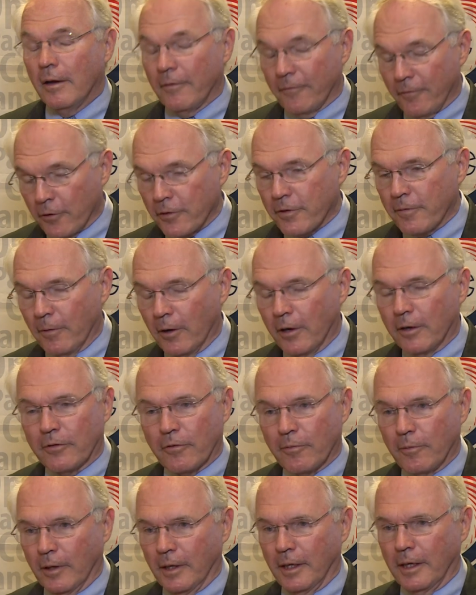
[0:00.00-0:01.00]
First of all, it's
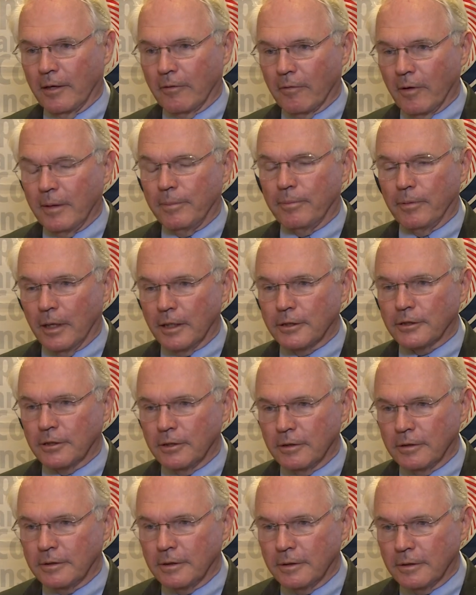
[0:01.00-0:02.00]
really a great
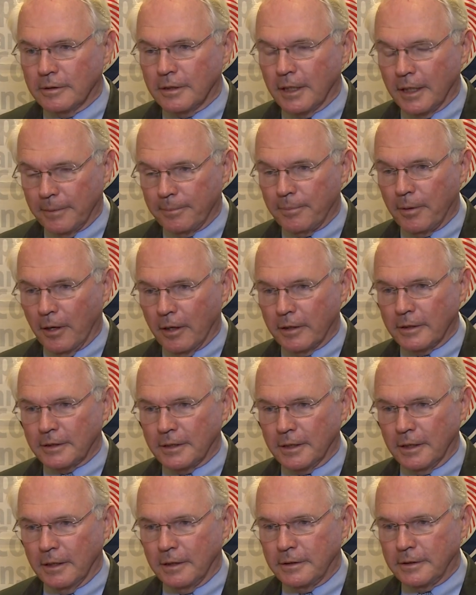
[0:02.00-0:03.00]
pleasure to take part
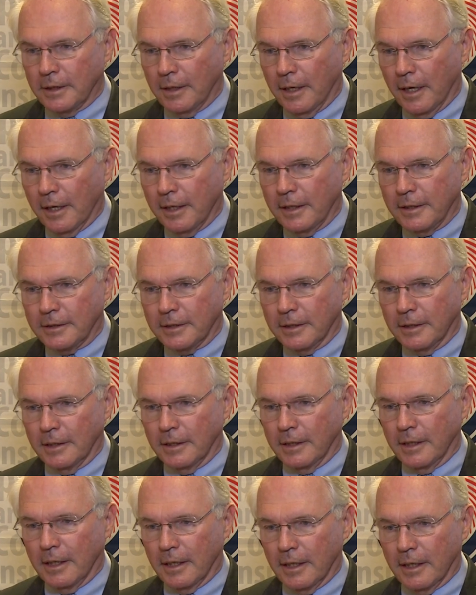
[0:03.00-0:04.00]
tonight in
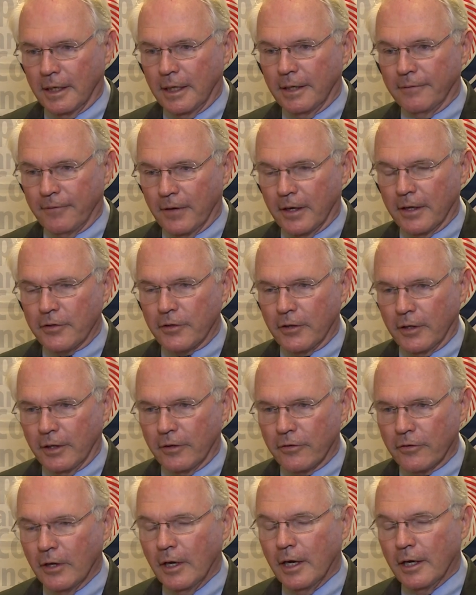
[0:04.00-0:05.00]

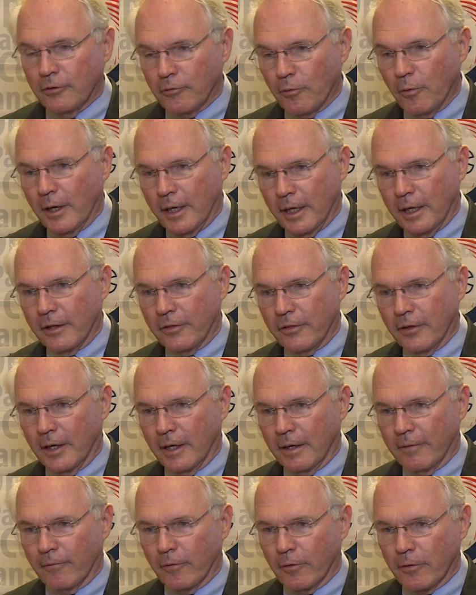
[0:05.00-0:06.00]
FIC's 20th
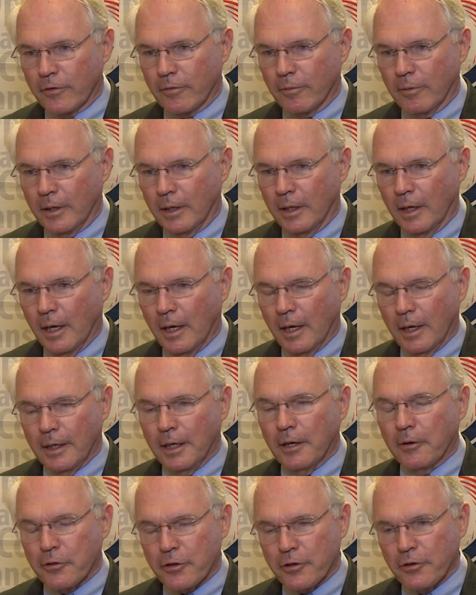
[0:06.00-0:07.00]
anniversary. You
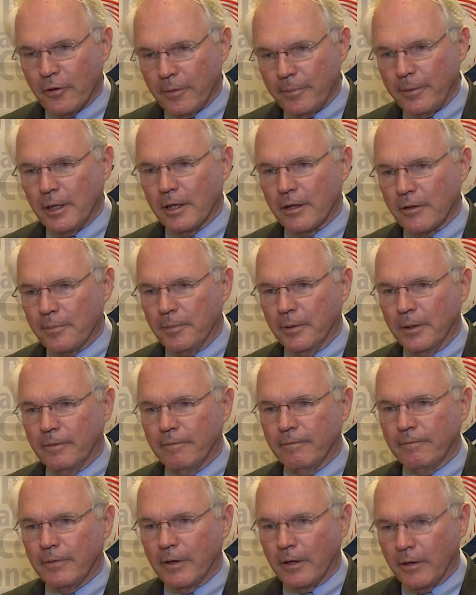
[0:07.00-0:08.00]
know, Serbia has been
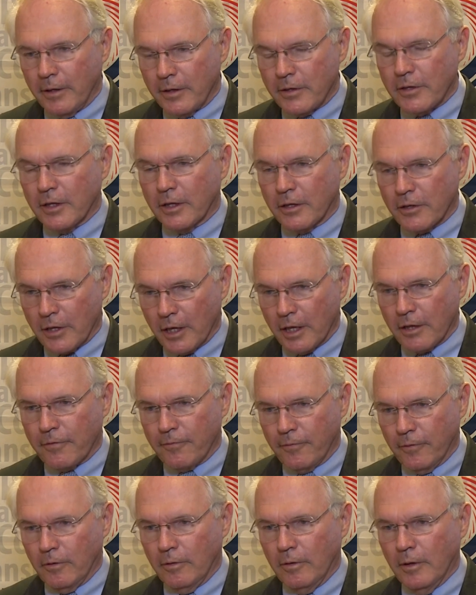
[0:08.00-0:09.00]
very
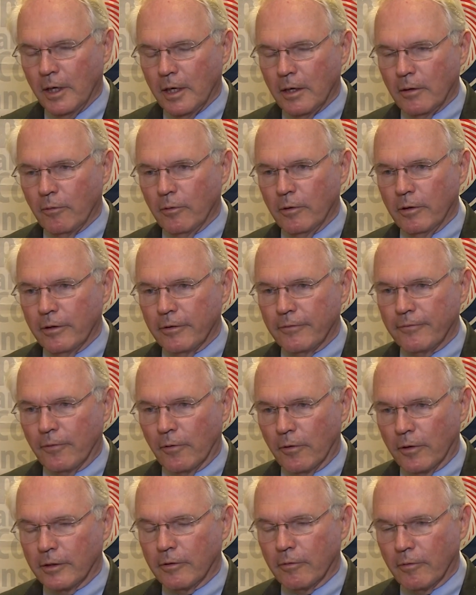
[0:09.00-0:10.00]
successful with
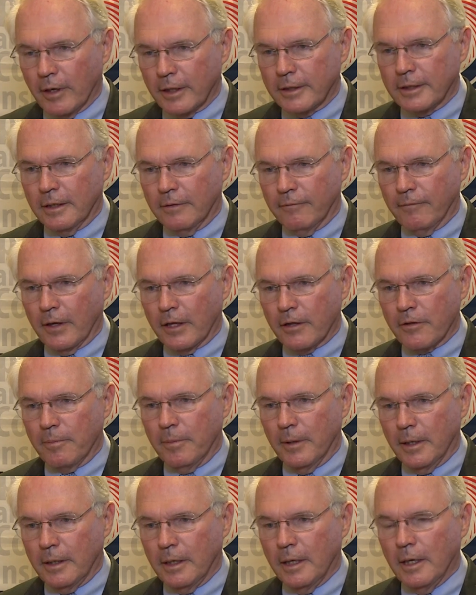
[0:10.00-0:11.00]
foreign direct
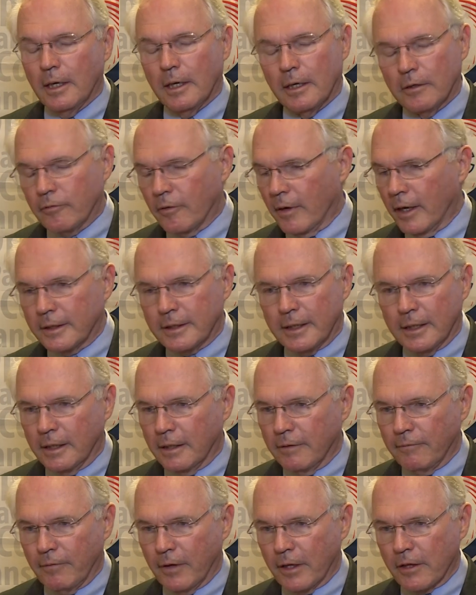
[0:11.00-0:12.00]
investment, attracting
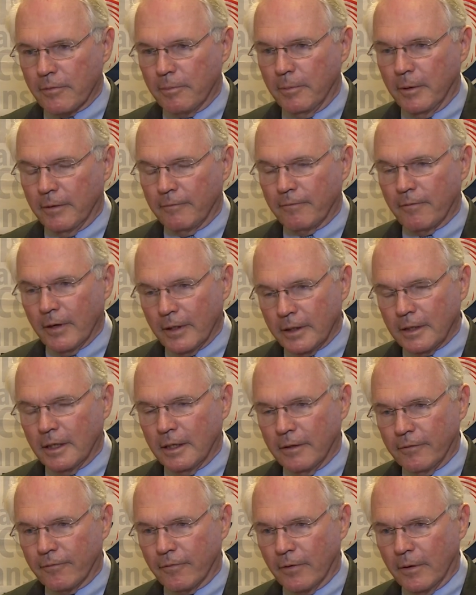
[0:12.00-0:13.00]
investment,
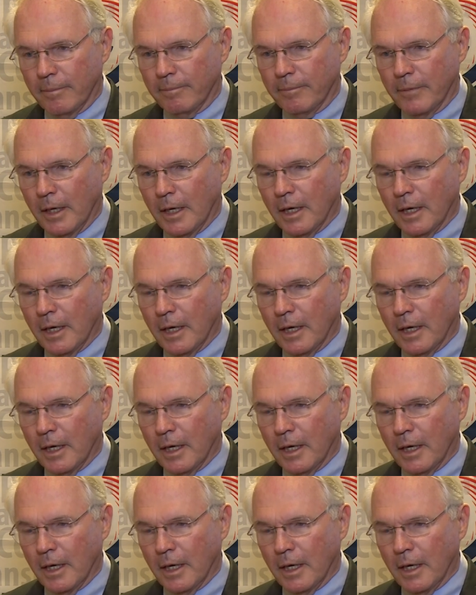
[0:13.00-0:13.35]
frankly, from